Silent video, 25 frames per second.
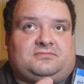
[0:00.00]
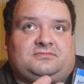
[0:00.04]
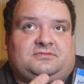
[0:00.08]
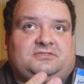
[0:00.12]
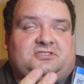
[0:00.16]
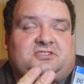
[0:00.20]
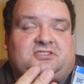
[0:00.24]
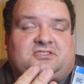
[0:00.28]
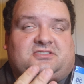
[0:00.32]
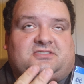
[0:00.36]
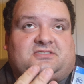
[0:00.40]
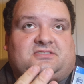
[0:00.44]

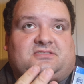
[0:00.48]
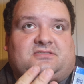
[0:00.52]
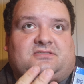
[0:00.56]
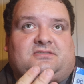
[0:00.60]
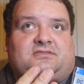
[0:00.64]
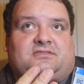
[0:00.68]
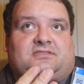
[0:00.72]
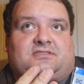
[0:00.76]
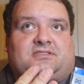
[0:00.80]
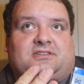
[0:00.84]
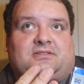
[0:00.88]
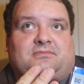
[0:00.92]
just
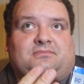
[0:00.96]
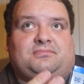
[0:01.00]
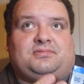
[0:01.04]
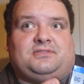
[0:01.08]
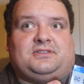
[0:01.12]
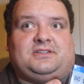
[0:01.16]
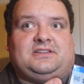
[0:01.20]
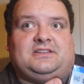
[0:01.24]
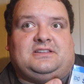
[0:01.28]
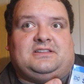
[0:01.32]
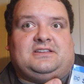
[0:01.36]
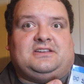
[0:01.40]

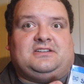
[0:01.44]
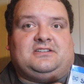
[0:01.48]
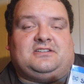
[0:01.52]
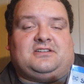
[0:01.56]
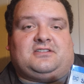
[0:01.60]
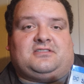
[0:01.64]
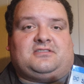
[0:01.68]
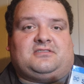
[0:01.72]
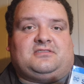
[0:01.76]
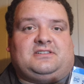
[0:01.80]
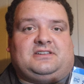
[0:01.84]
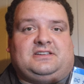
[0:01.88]
completely and
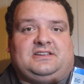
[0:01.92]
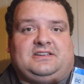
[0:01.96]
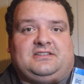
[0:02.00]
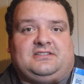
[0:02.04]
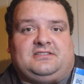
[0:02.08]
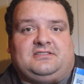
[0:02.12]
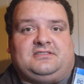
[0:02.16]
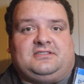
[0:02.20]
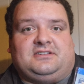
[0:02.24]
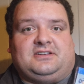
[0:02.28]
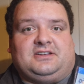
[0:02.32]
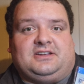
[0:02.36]

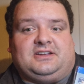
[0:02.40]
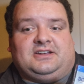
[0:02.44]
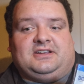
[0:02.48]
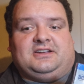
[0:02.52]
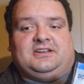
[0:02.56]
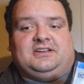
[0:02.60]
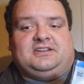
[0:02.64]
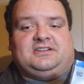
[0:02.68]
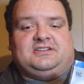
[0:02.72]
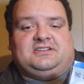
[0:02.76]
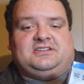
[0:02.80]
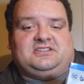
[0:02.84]
utterly
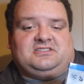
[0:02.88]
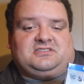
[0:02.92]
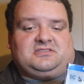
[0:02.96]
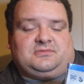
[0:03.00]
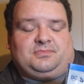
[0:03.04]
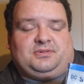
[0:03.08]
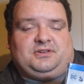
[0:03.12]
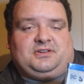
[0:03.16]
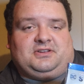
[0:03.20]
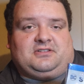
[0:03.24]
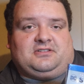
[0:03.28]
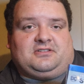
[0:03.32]

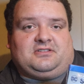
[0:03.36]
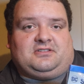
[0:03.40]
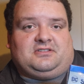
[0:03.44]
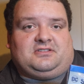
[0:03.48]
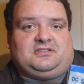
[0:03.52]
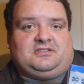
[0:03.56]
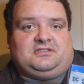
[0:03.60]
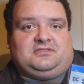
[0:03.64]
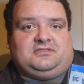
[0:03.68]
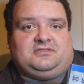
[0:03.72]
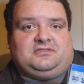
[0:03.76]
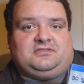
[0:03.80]
disappeared,